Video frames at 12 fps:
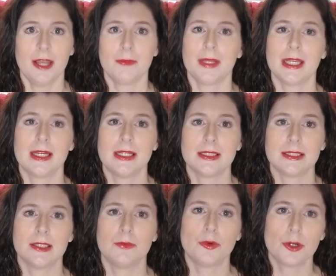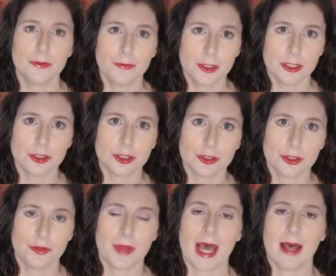because the more furniture
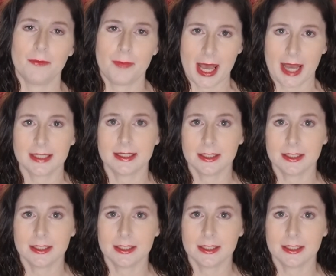you have packed